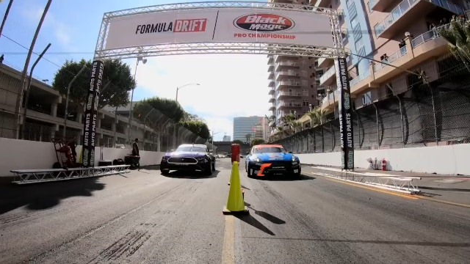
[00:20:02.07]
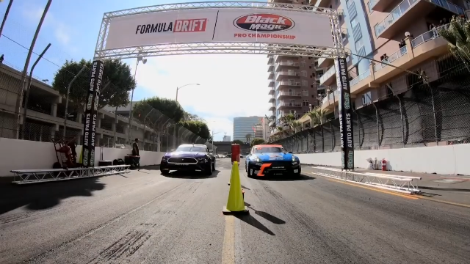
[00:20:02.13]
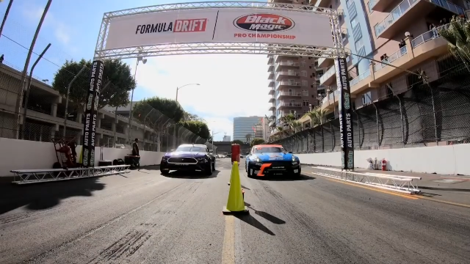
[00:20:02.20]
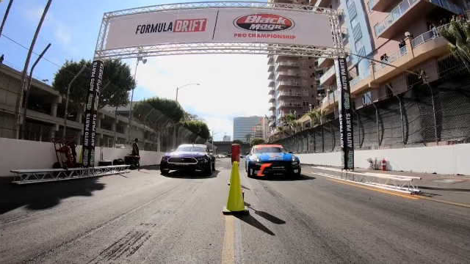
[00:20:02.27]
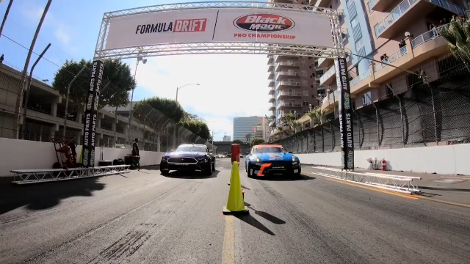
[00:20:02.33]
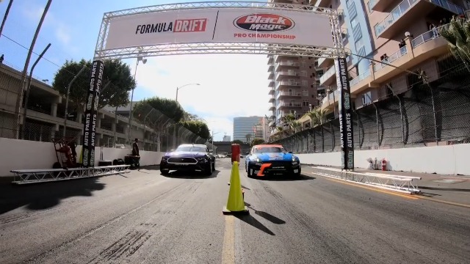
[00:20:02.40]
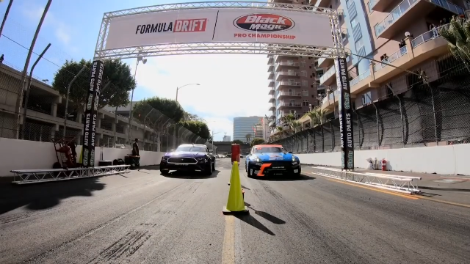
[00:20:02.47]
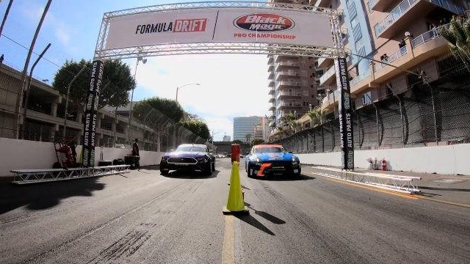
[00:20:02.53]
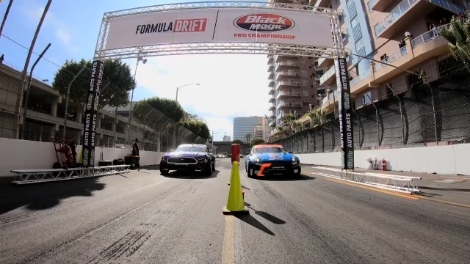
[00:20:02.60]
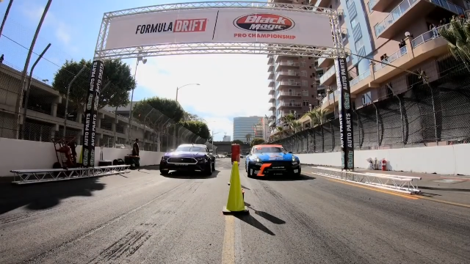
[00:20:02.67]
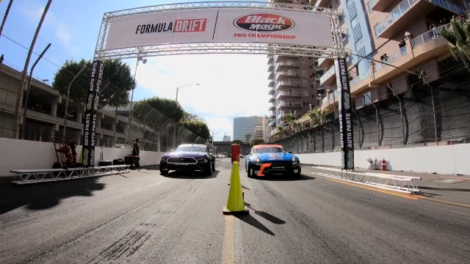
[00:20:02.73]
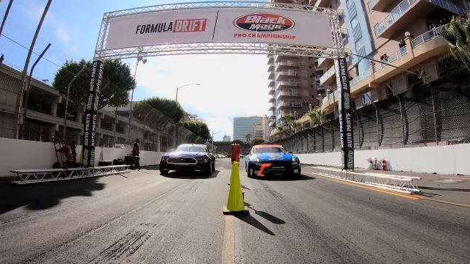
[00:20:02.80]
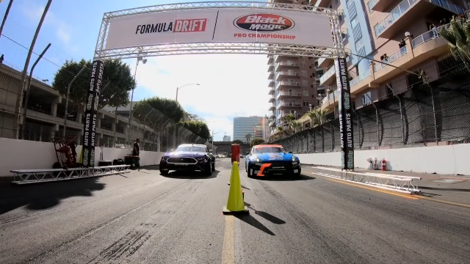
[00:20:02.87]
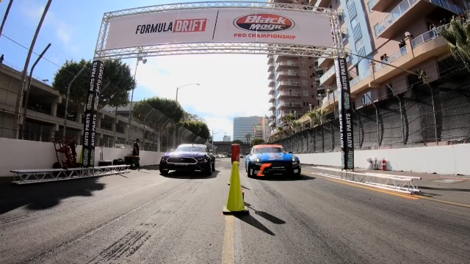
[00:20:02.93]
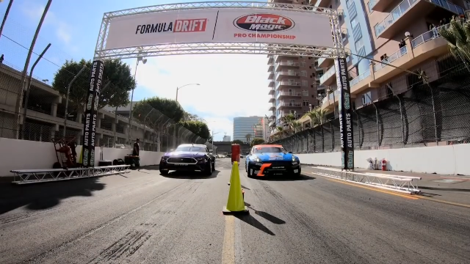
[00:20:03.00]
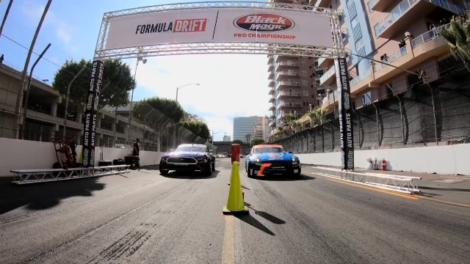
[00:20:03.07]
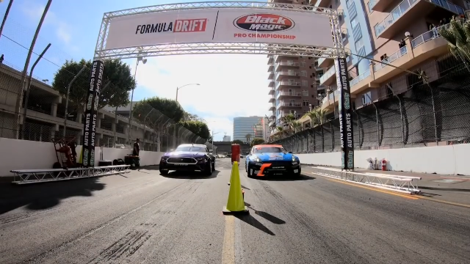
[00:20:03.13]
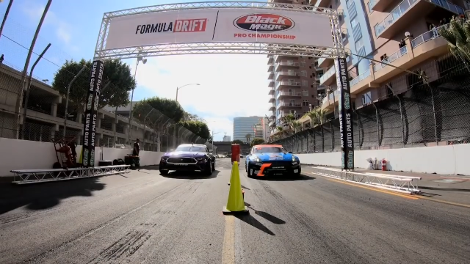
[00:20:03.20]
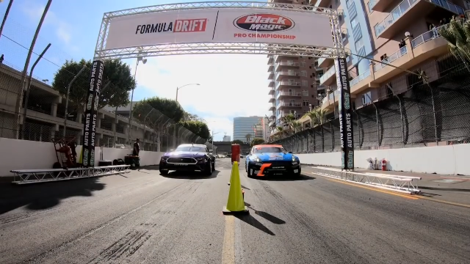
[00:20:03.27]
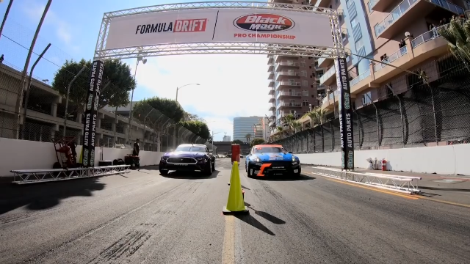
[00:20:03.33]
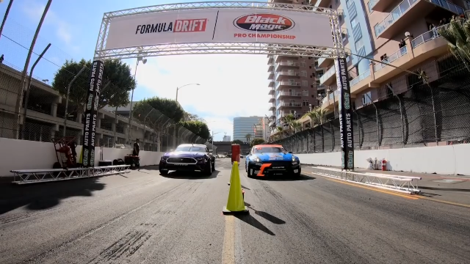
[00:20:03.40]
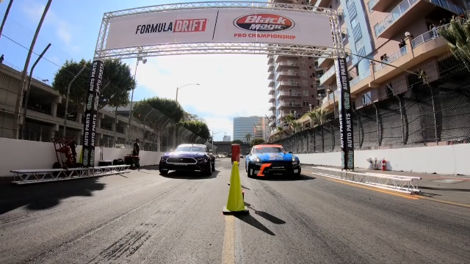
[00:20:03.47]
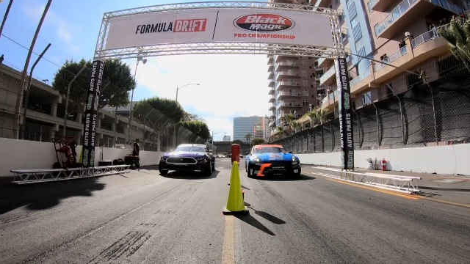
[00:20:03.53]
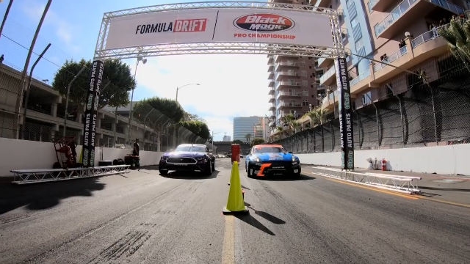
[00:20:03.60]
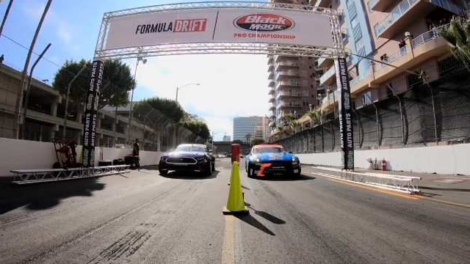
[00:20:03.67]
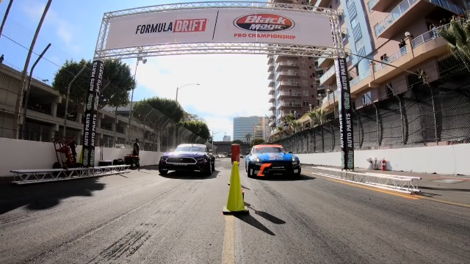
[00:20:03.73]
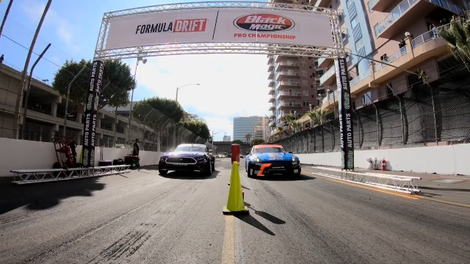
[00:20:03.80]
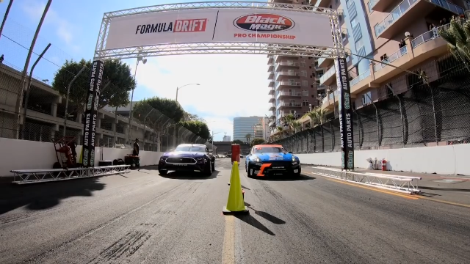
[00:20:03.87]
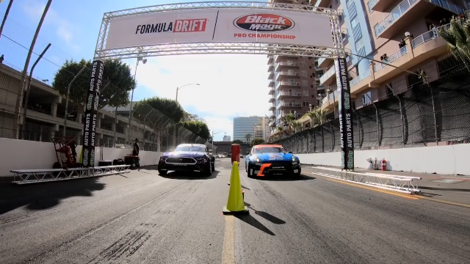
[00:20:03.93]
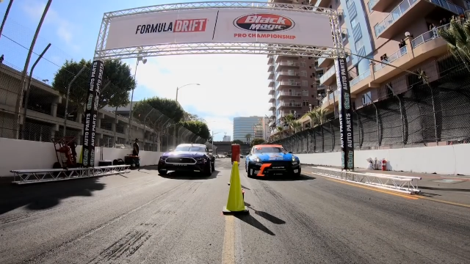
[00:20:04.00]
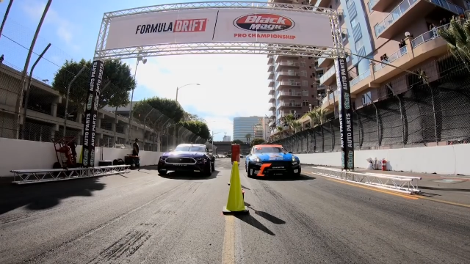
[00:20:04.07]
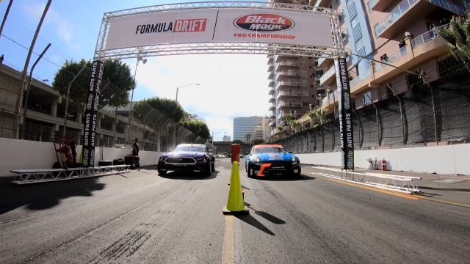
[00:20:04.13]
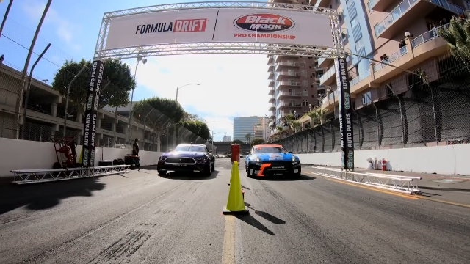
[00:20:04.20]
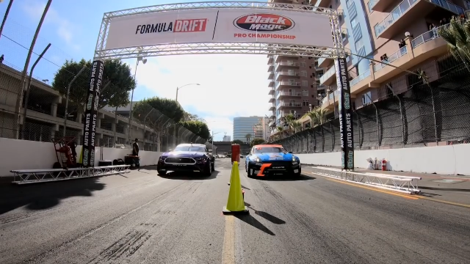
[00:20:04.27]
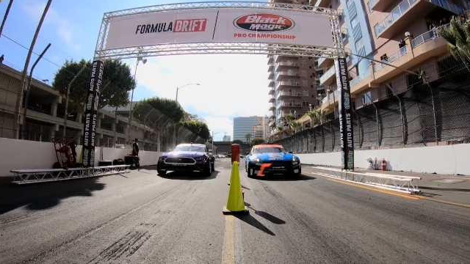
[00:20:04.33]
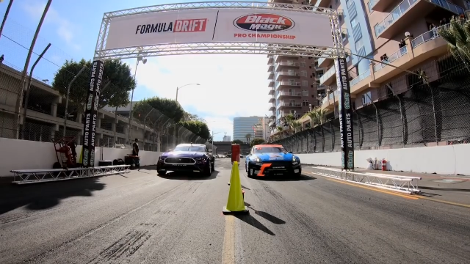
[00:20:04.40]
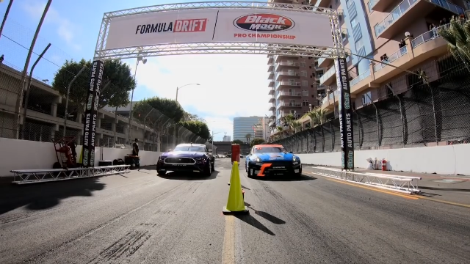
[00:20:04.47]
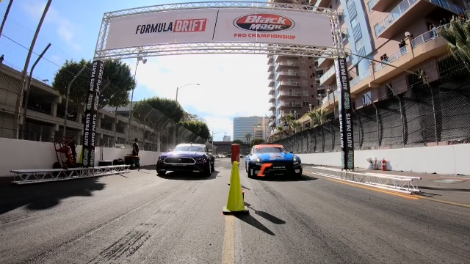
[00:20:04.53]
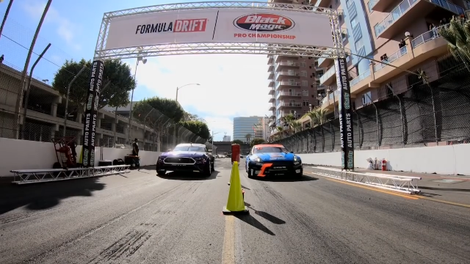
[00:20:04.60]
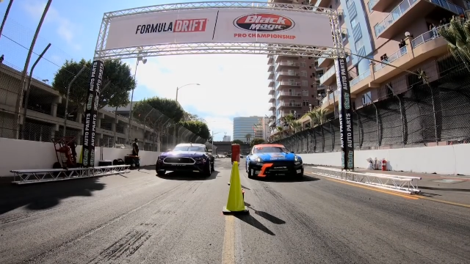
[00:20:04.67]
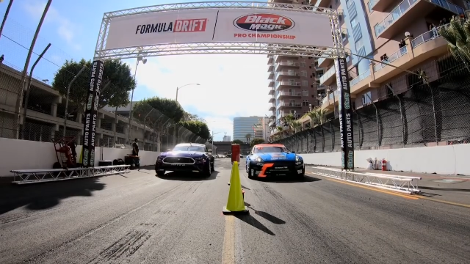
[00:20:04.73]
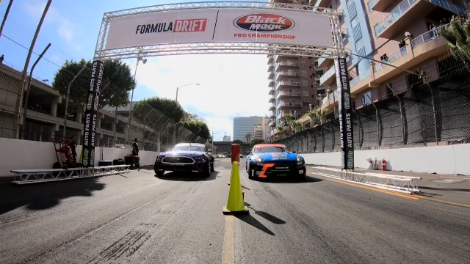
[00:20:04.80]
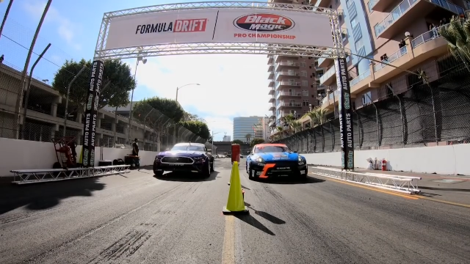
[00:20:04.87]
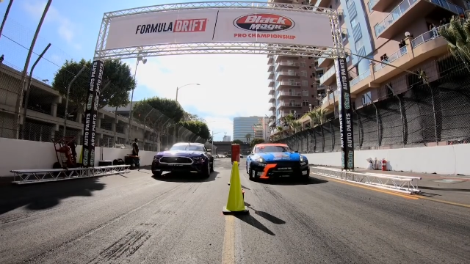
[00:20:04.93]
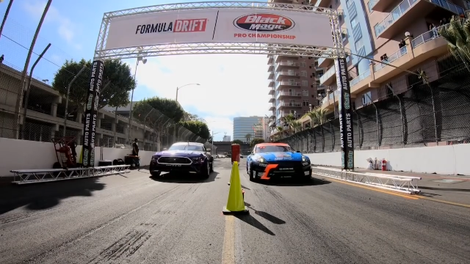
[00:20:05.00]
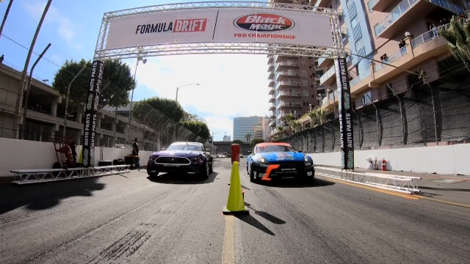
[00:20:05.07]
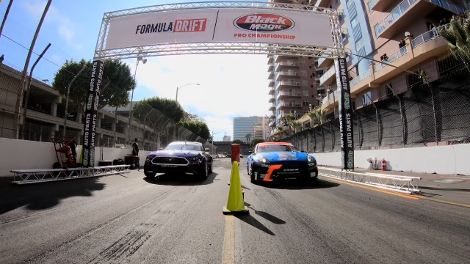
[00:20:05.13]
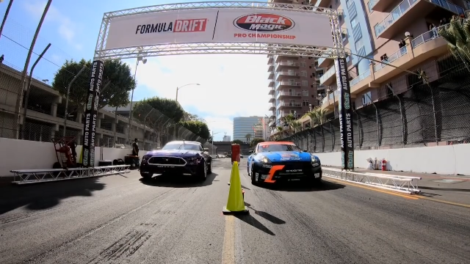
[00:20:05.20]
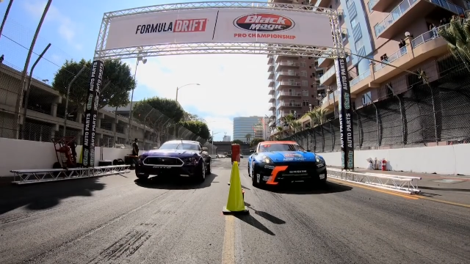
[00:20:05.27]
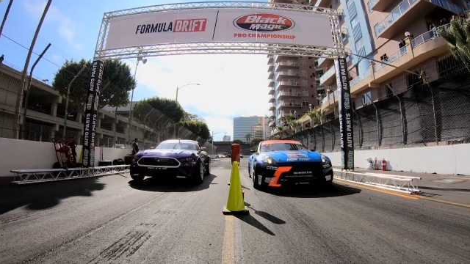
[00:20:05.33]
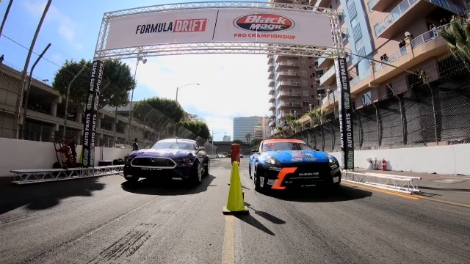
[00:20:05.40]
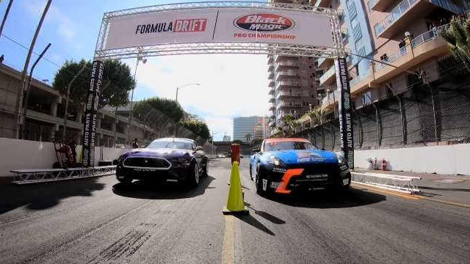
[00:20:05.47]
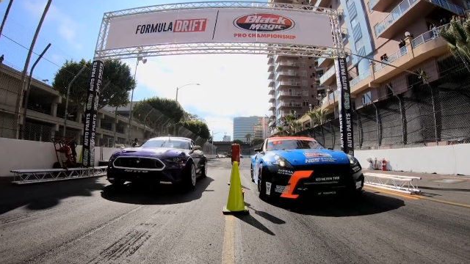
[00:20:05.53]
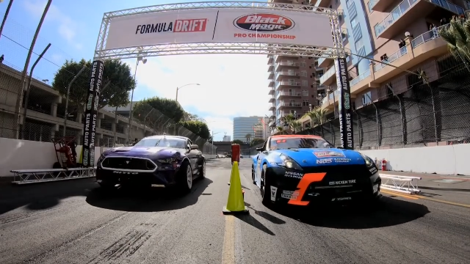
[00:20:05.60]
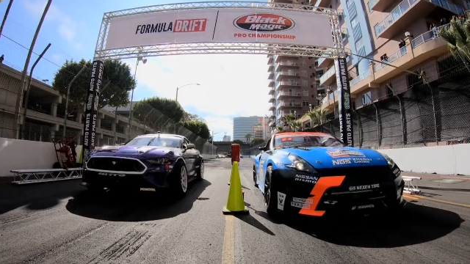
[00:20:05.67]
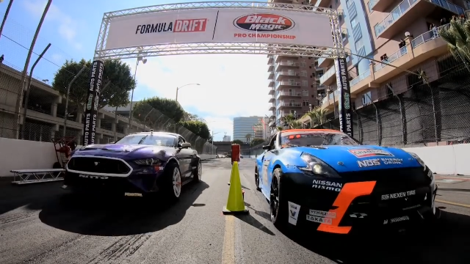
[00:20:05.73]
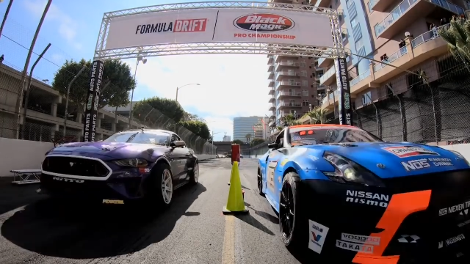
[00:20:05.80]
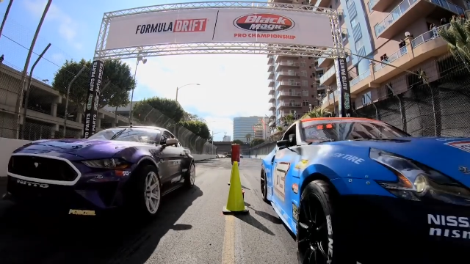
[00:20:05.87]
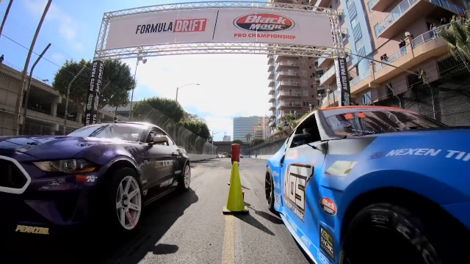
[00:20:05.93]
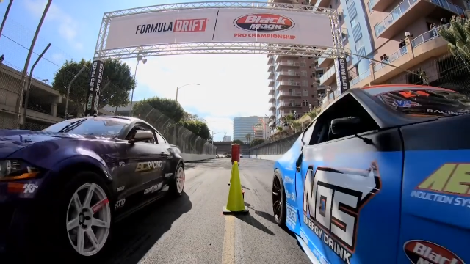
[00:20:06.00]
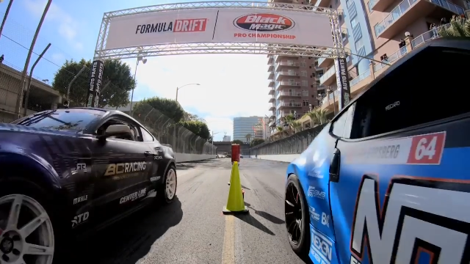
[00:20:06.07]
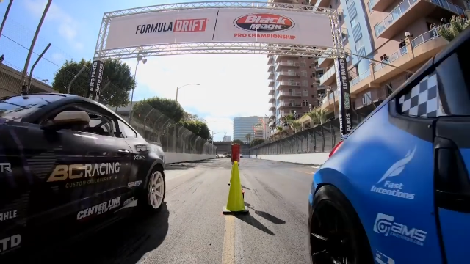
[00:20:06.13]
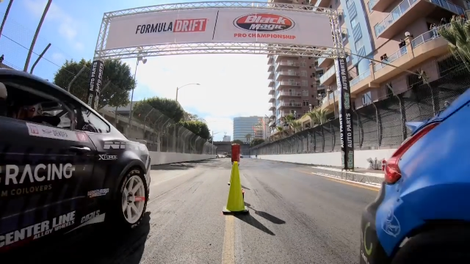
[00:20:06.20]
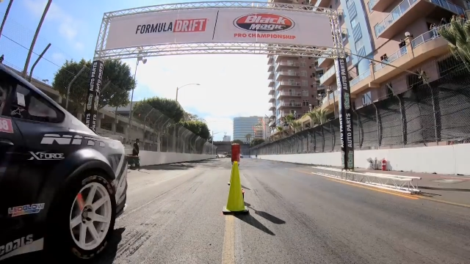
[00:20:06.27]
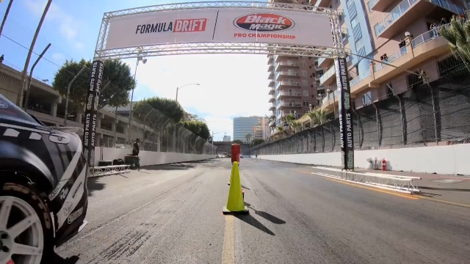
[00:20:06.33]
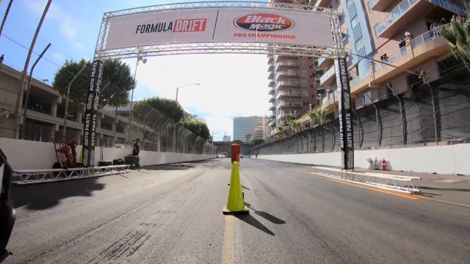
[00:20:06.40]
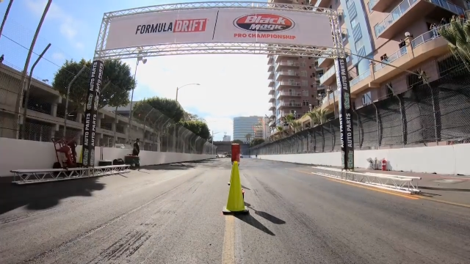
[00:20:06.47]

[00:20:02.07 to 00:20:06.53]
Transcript: (no speaker visible)